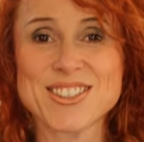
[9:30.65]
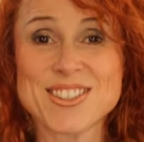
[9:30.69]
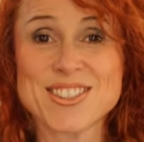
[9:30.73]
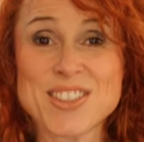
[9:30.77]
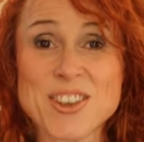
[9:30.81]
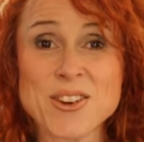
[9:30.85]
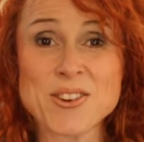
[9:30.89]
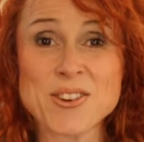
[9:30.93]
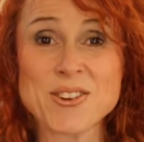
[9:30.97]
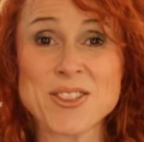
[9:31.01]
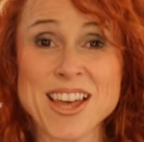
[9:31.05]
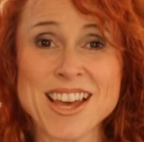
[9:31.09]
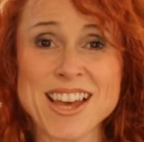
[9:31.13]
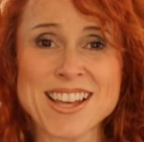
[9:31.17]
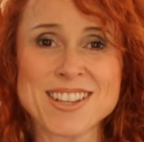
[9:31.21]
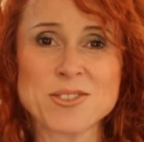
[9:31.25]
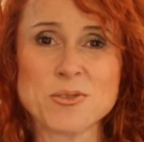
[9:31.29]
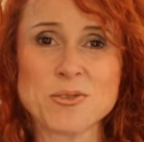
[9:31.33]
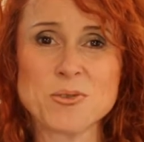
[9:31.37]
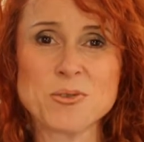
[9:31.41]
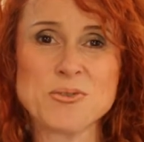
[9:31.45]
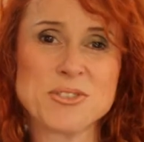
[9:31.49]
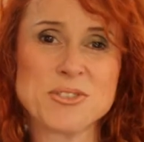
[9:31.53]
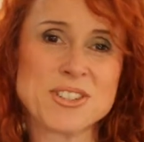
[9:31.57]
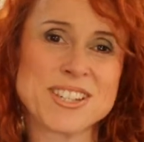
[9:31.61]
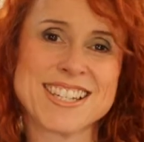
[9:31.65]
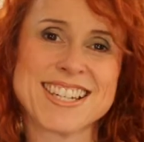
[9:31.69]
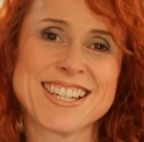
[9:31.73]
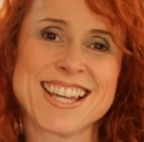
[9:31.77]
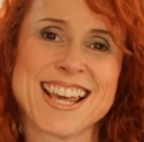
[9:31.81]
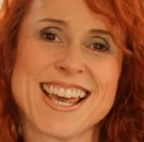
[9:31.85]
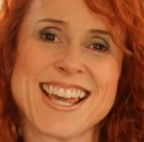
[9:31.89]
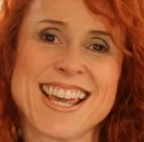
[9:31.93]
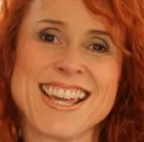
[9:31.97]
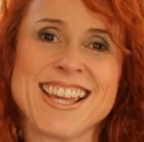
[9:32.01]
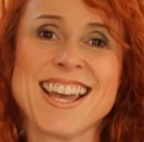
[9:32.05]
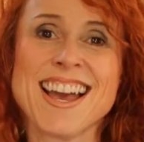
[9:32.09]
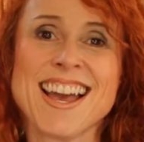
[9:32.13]
So that's all for
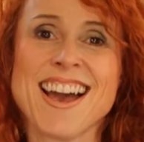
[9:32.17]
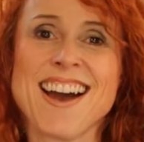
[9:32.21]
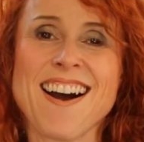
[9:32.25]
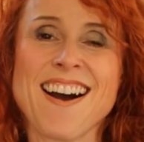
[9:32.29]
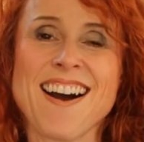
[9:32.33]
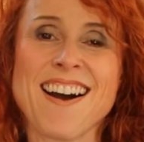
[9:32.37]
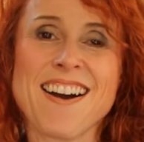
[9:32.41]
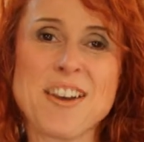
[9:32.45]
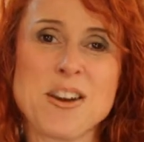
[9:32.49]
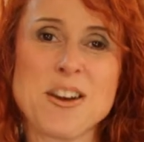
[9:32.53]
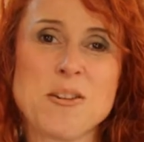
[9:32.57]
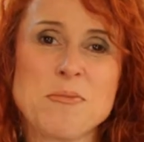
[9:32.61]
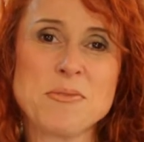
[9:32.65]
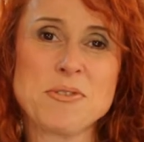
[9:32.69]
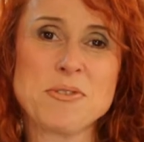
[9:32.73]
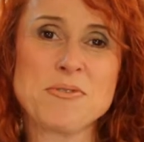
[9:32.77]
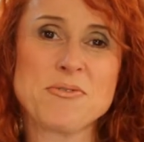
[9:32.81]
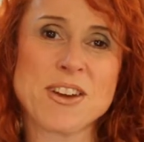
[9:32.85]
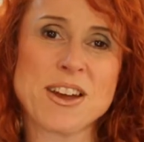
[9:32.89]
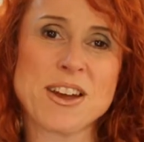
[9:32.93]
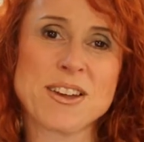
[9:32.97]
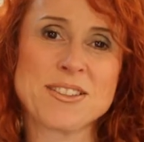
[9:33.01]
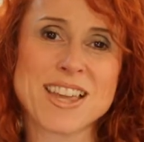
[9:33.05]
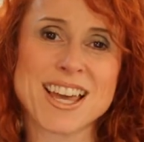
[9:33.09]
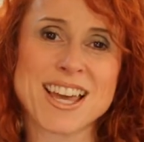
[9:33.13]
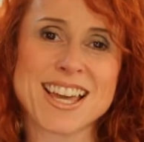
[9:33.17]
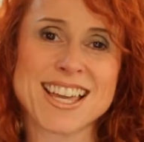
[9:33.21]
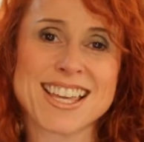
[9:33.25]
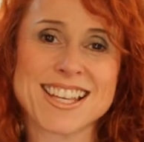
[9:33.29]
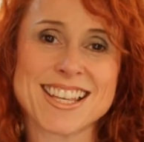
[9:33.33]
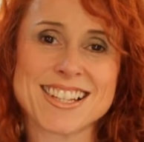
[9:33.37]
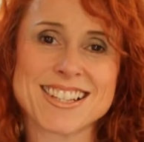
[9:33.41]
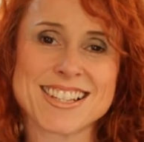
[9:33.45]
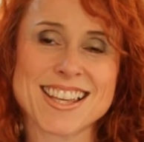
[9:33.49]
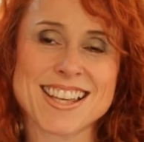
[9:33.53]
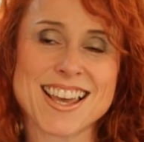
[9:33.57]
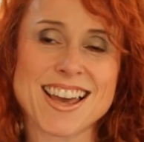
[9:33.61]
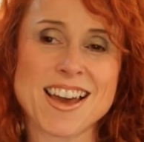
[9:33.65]
today. I hope you found
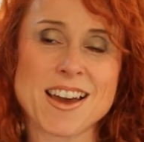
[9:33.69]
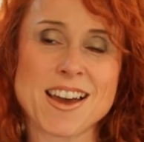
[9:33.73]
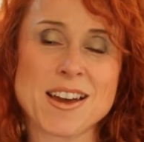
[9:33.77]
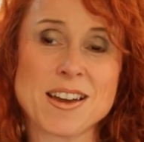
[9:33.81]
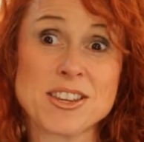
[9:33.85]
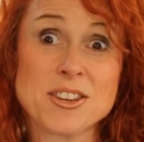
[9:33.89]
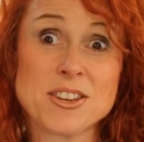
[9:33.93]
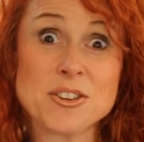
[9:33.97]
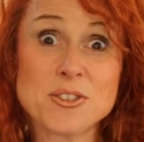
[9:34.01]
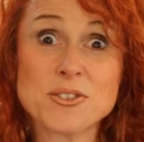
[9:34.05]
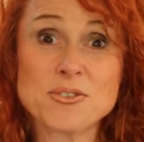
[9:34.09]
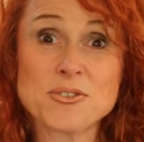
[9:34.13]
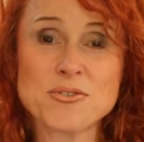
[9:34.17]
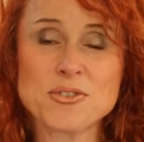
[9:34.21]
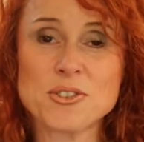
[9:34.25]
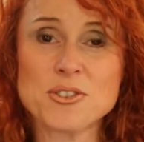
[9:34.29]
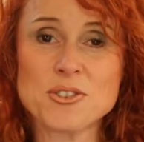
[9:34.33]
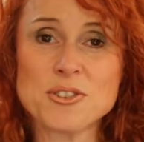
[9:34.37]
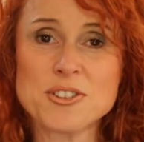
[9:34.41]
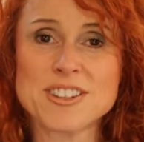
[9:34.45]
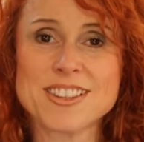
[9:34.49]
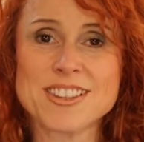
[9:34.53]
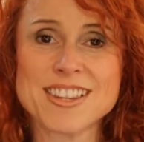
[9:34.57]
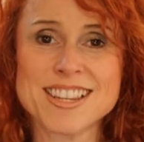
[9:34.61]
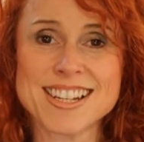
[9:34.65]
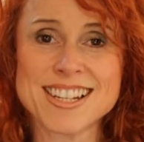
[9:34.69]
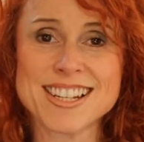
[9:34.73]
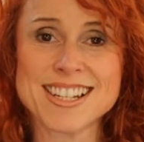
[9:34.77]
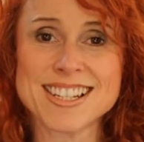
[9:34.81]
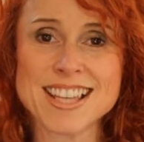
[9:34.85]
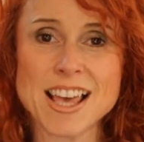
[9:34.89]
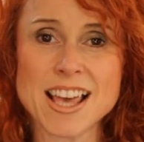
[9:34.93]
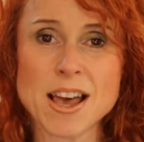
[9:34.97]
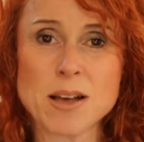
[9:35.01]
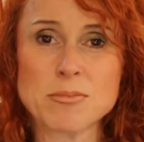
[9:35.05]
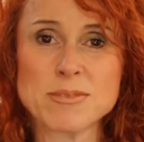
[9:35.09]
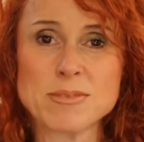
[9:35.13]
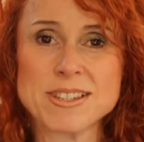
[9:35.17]
that useful and that
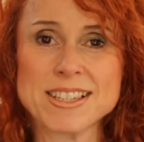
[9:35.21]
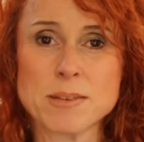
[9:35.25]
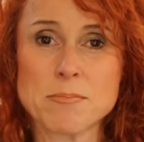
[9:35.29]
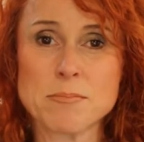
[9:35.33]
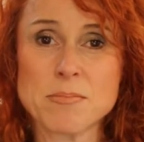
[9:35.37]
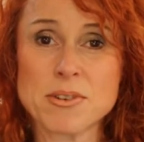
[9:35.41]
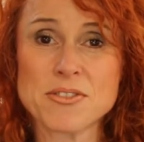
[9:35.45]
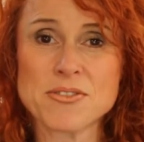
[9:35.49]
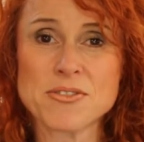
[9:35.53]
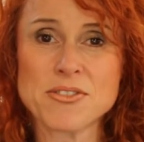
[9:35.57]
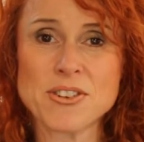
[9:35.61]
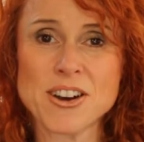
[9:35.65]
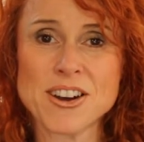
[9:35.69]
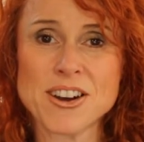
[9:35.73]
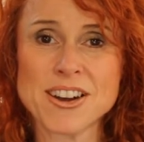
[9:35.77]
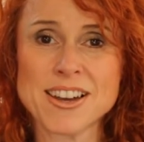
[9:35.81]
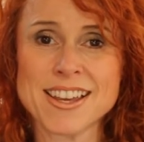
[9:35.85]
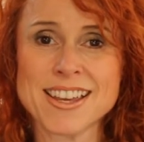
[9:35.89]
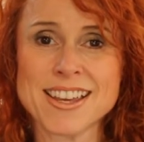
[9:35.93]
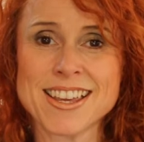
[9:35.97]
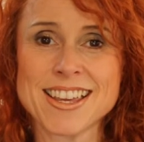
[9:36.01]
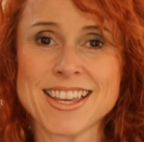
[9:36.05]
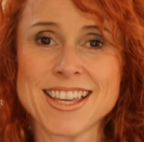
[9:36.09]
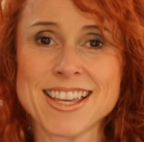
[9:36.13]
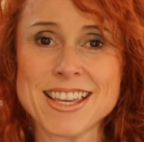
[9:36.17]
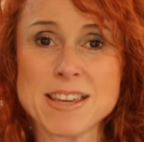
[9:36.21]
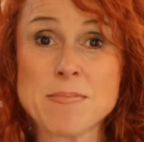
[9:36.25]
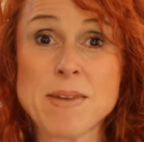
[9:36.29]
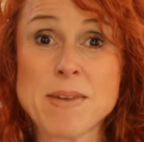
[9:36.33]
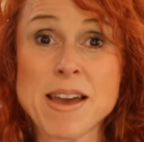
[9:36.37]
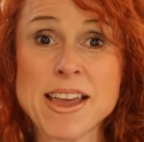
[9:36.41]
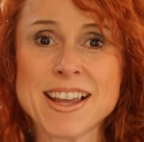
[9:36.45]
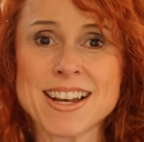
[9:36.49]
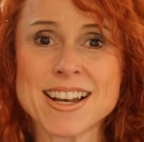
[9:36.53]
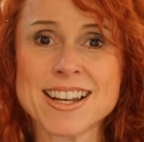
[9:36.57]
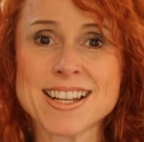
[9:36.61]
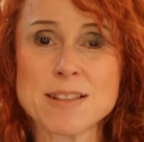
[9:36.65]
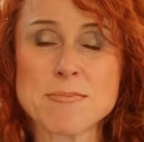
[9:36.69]
it's helped simplify
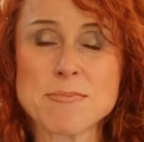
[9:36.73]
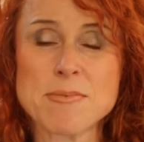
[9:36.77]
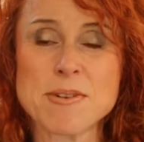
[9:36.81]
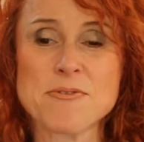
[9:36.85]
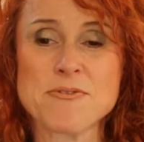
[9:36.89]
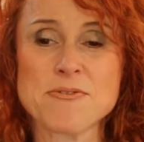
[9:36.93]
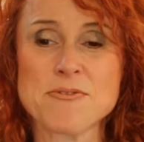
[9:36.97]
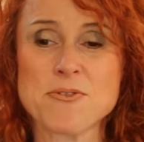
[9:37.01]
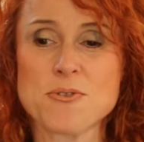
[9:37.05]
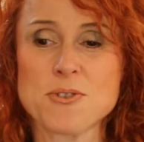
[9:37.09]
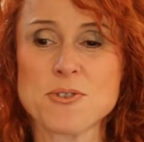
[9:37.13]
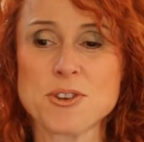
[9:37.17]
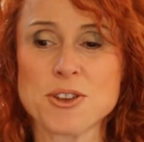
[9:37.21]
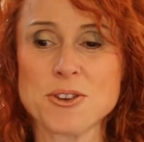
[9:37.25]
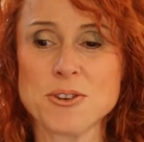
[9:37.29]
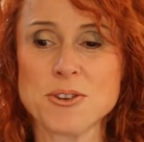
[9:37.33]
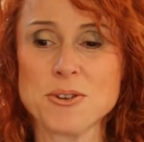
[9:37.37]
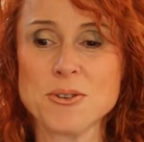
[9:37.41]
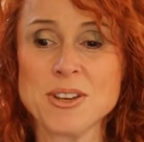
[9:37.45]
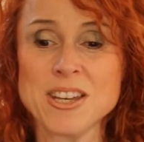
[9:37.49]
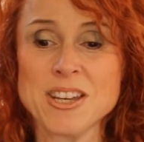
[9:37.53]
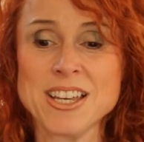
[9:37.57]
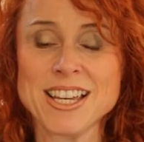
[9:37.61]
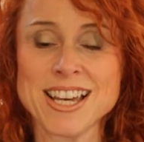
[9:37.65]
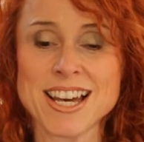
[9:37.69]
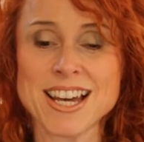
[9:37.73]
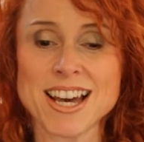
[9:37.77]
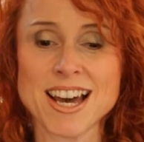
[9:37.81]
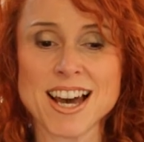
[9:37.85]
eBay a little bit for you.